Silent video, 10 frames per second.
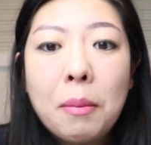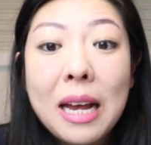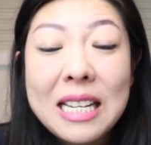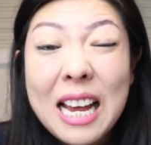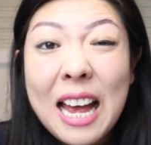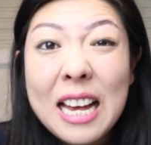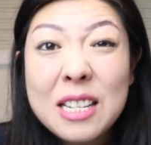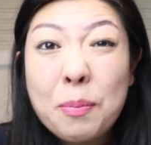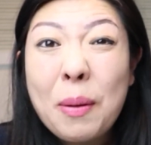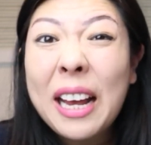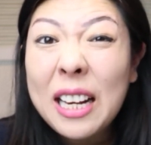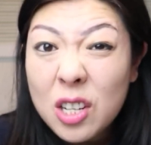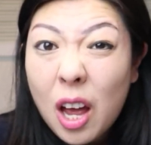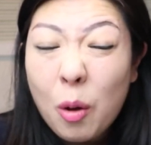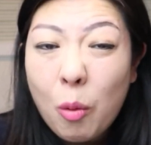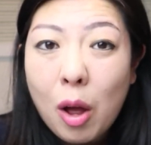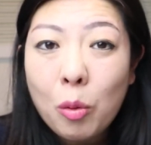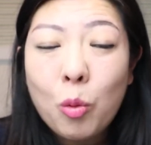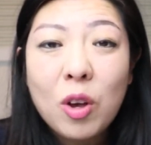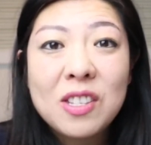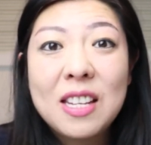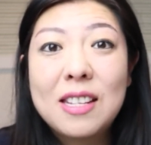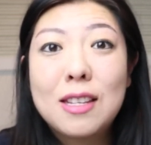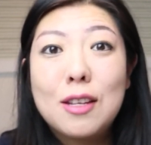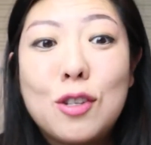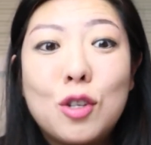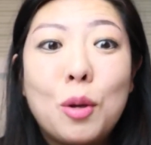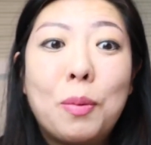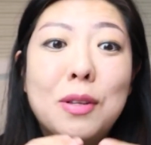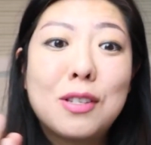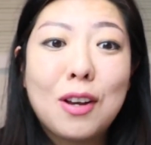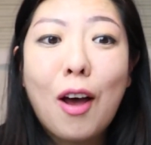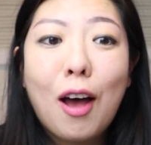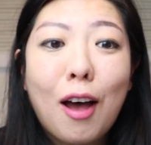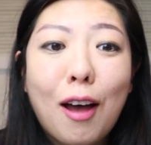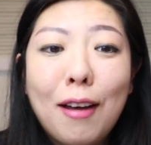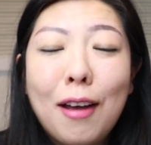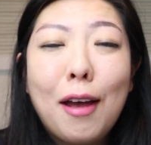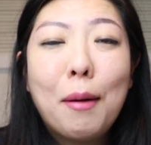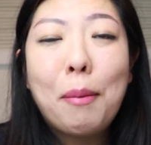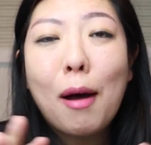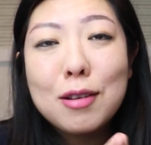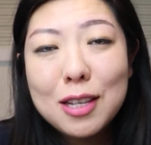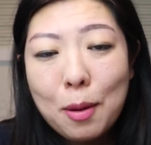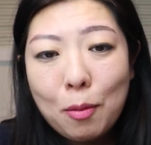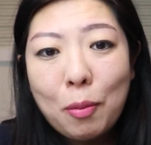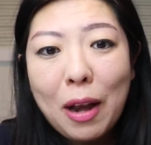my dad back in Taiwan was this superstar basketball